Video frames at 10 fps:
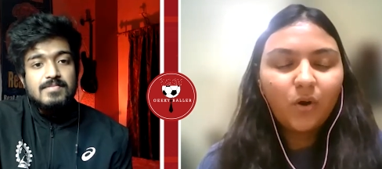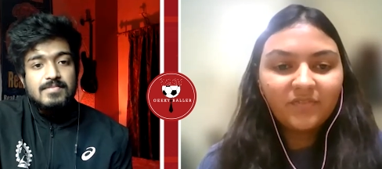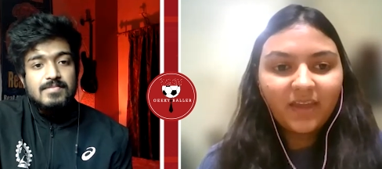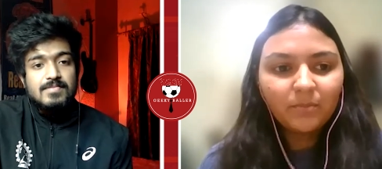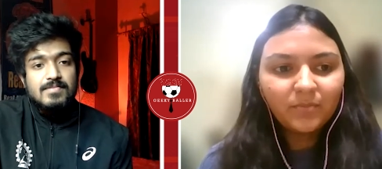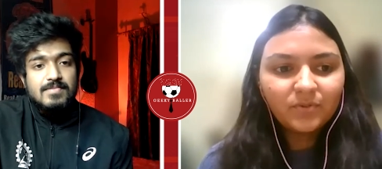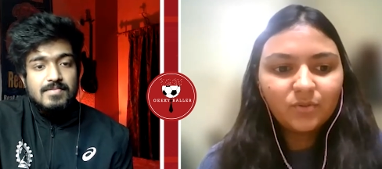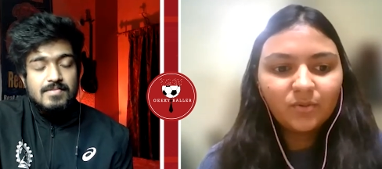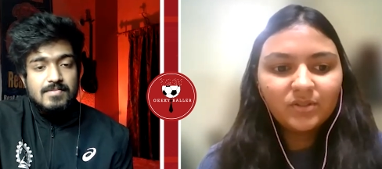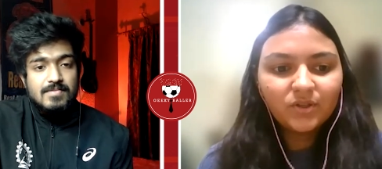
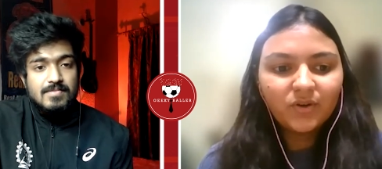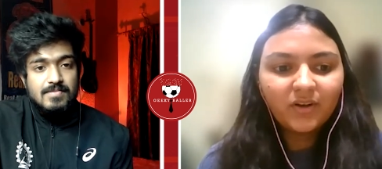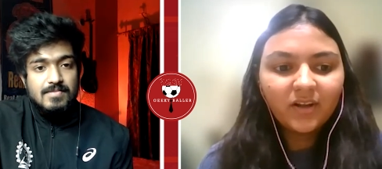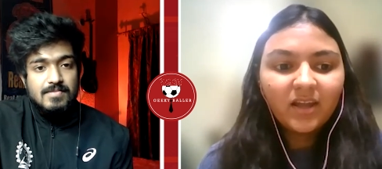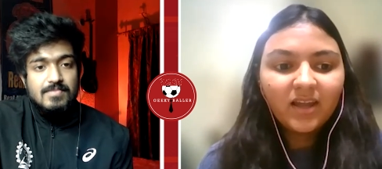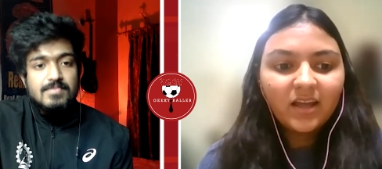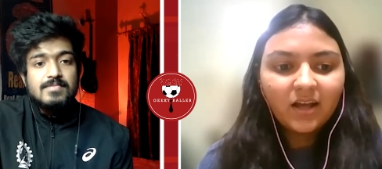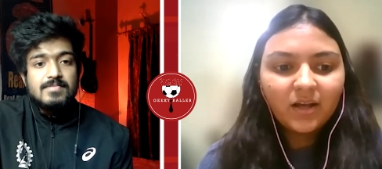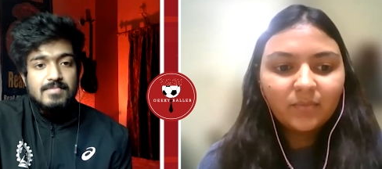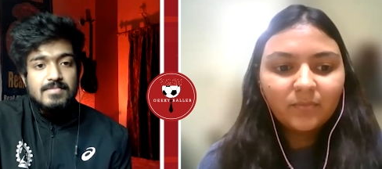Speaker 1: off-campus roles or
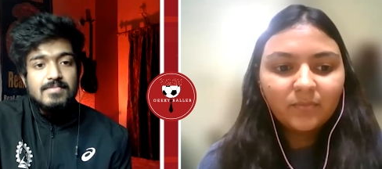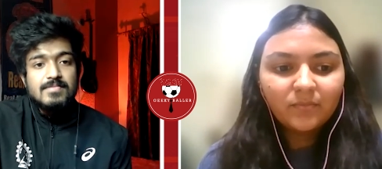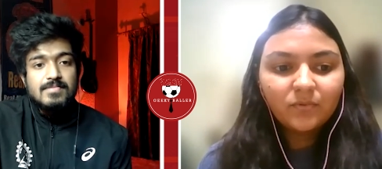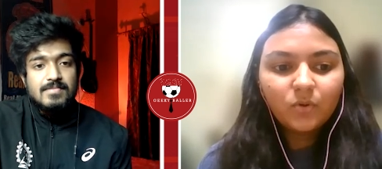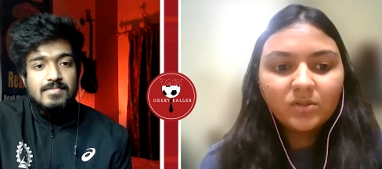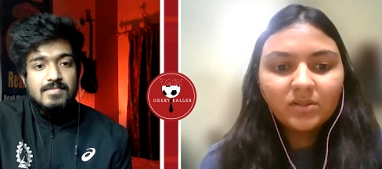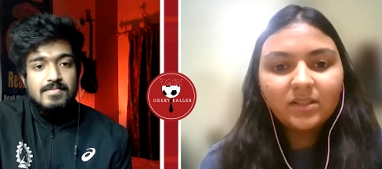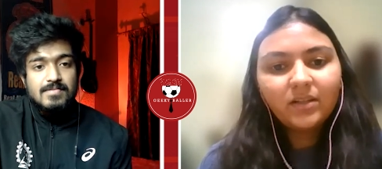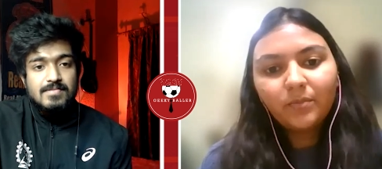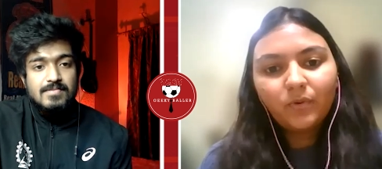um, roles
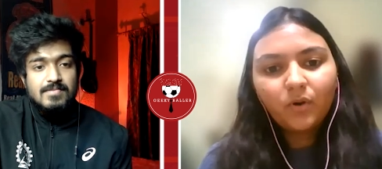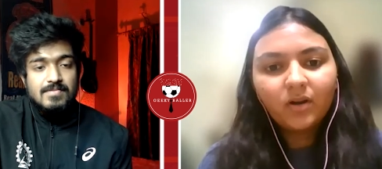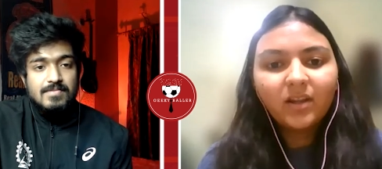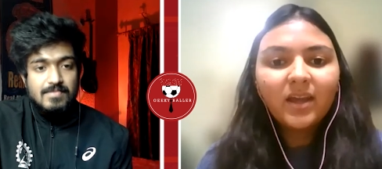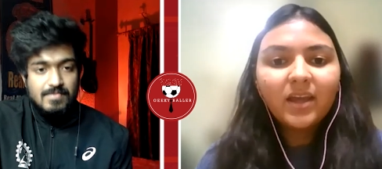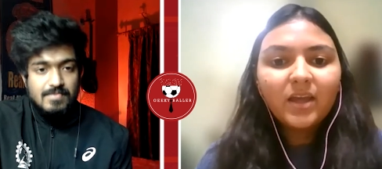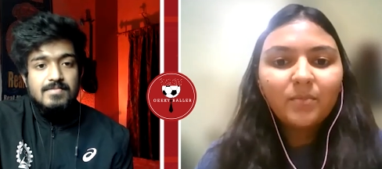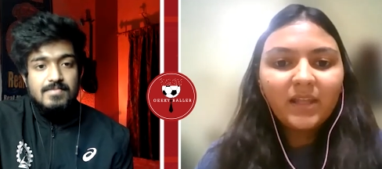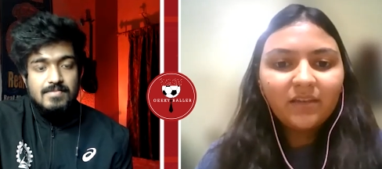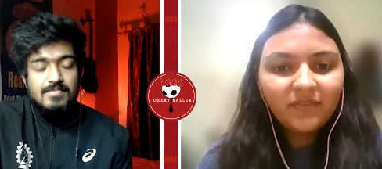in abroad
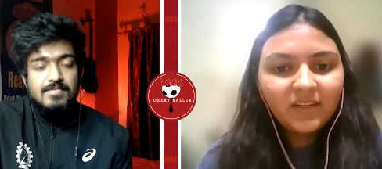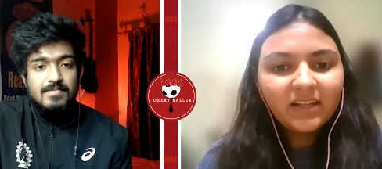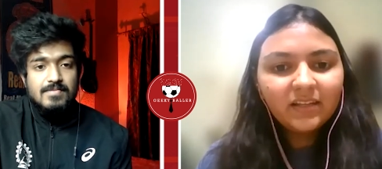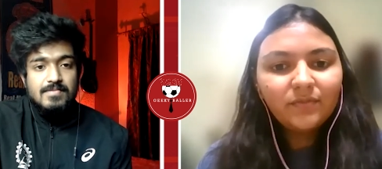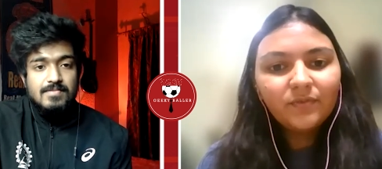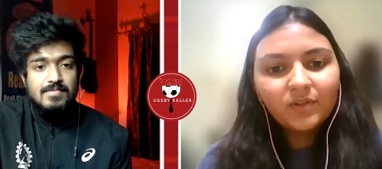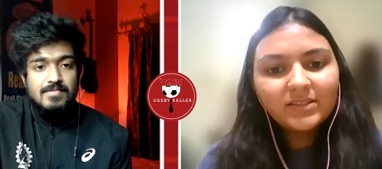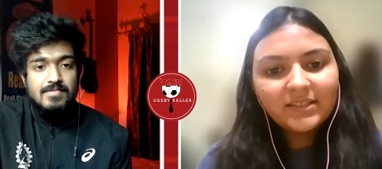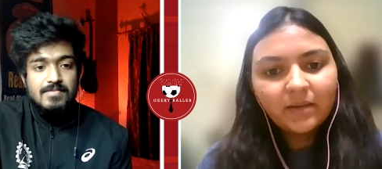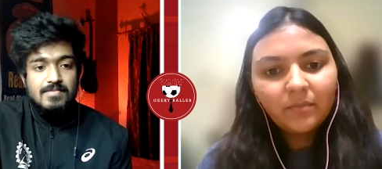but i feel like the
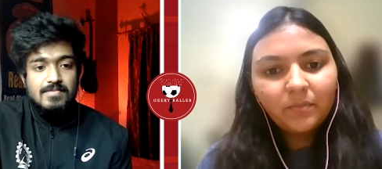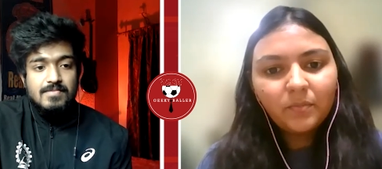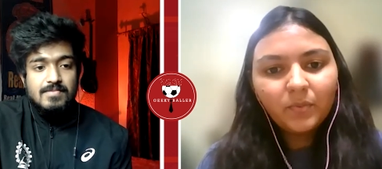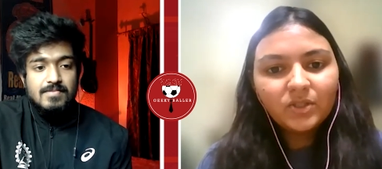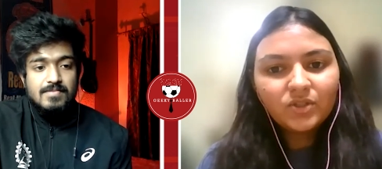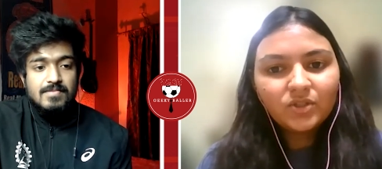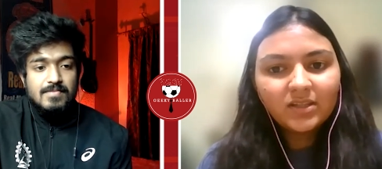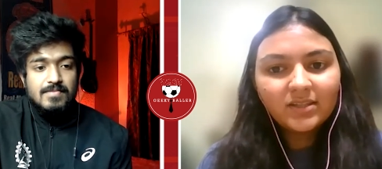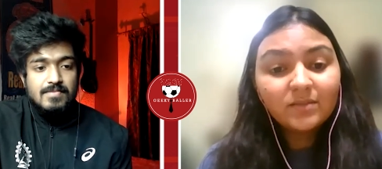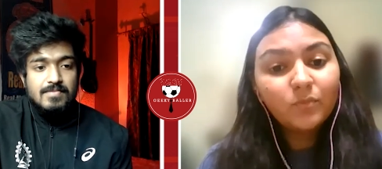first step which
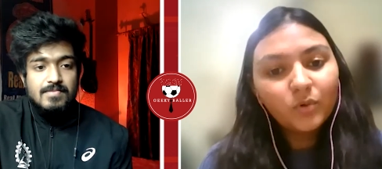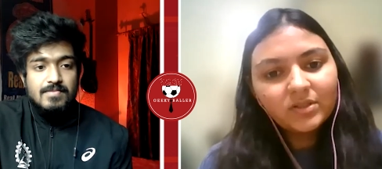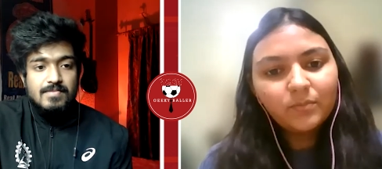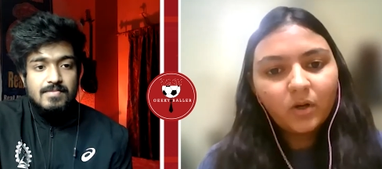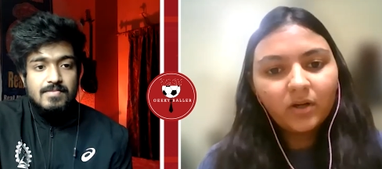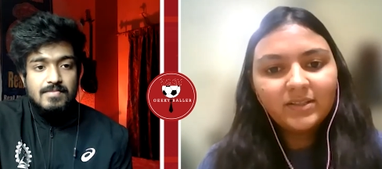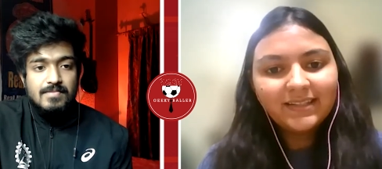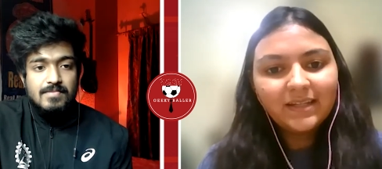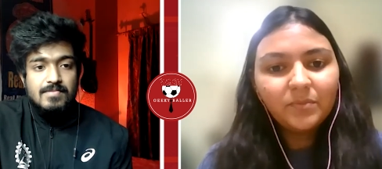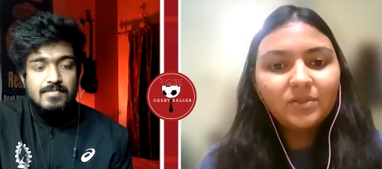is the most important
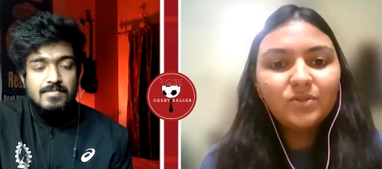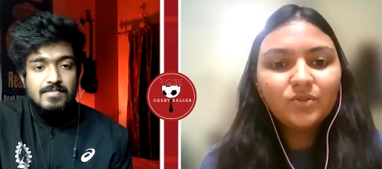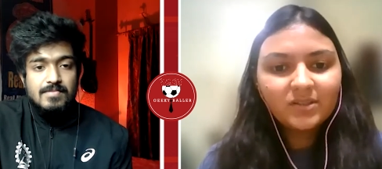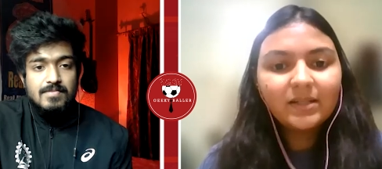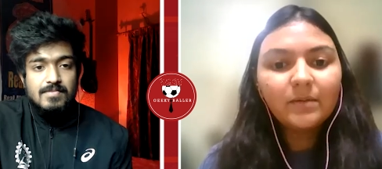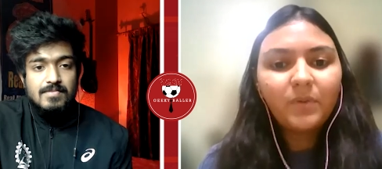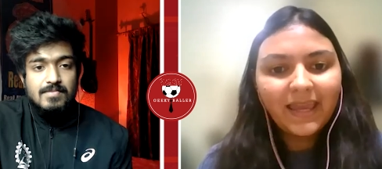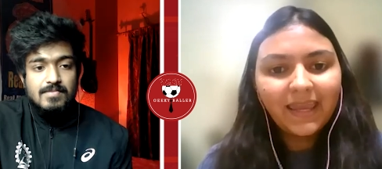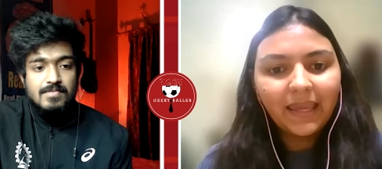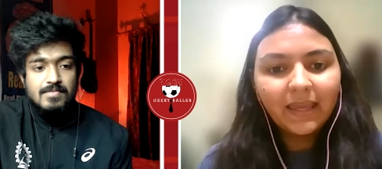step is to just
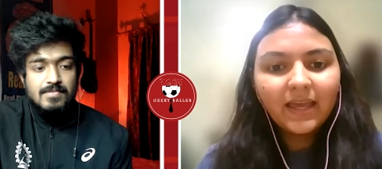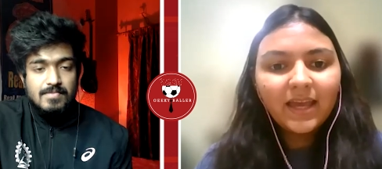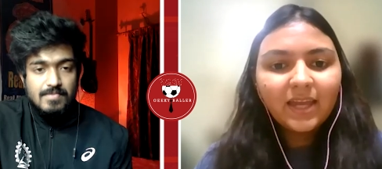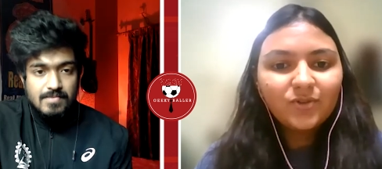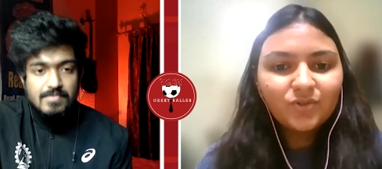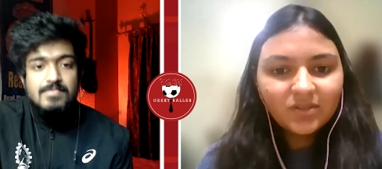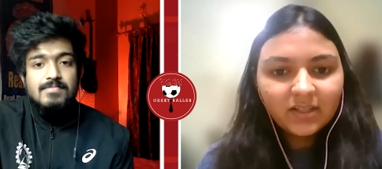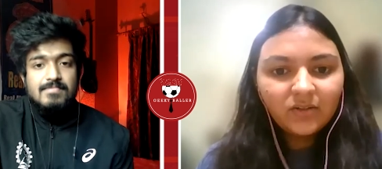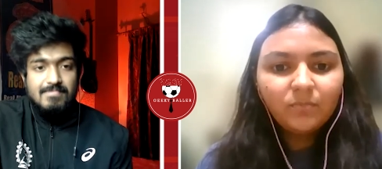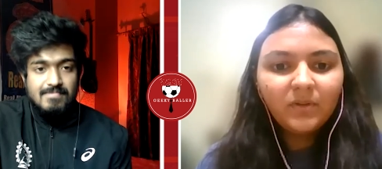apply you just
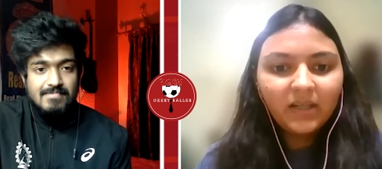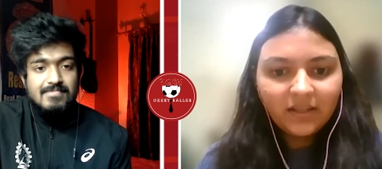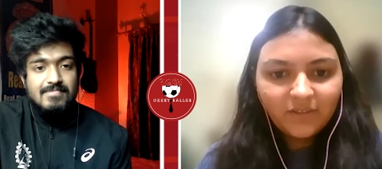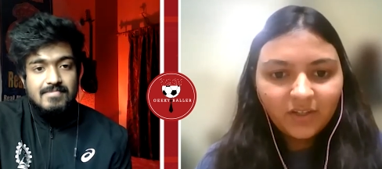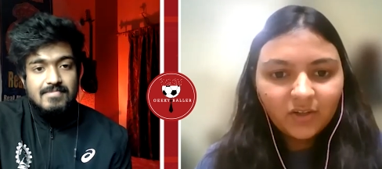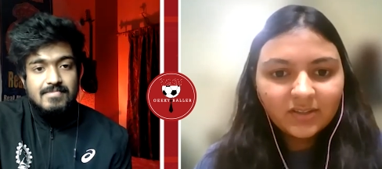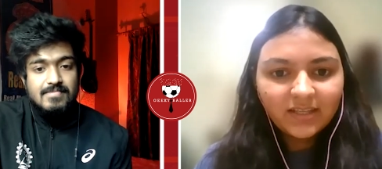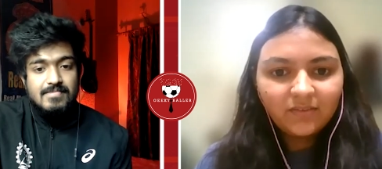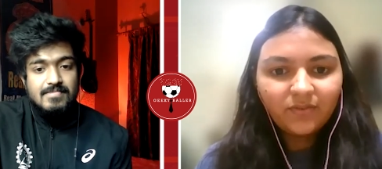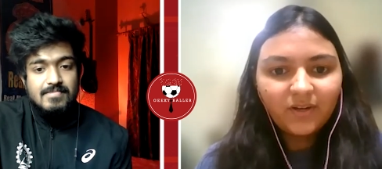need to believe mm-hmm. in
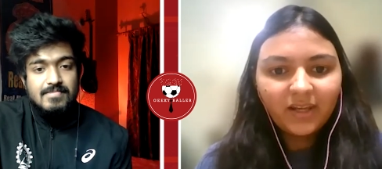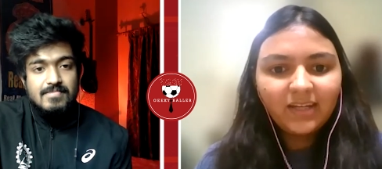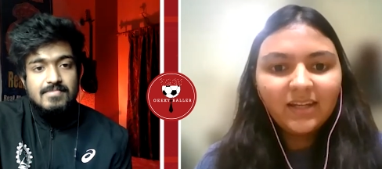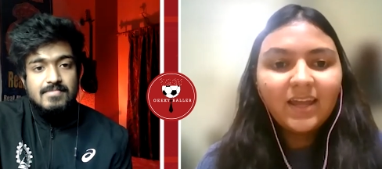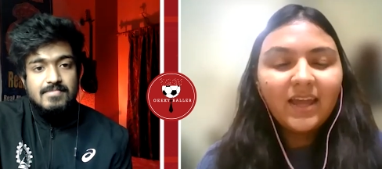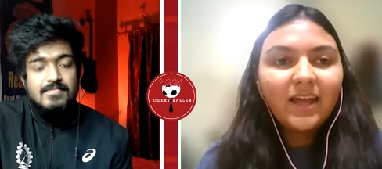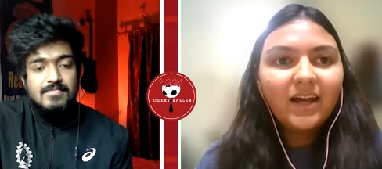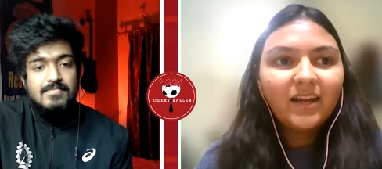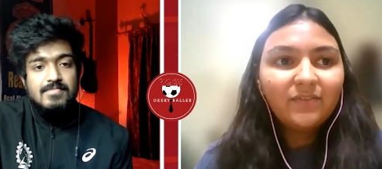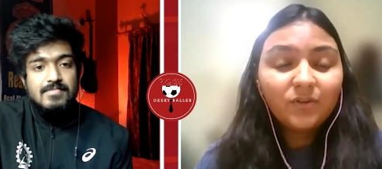yourself right
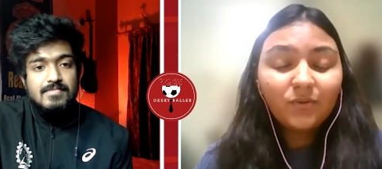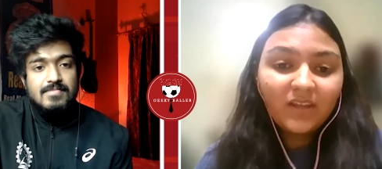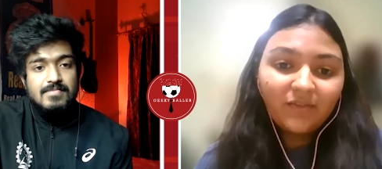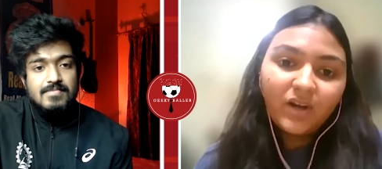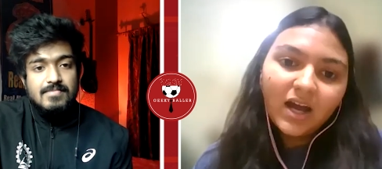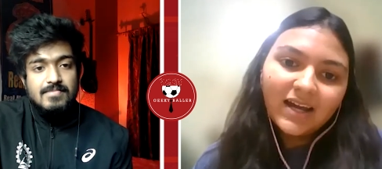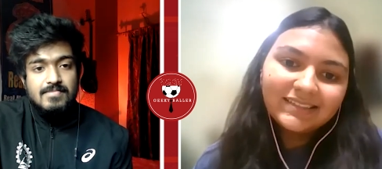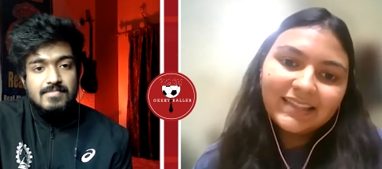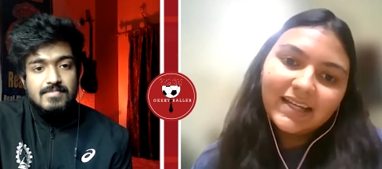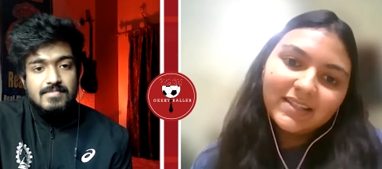uh, if you never
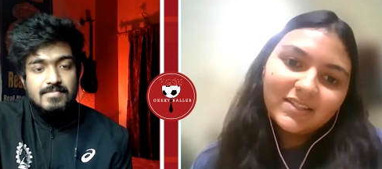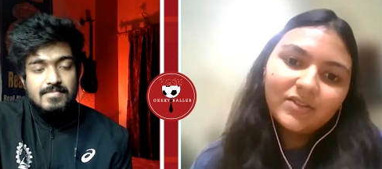ask the answer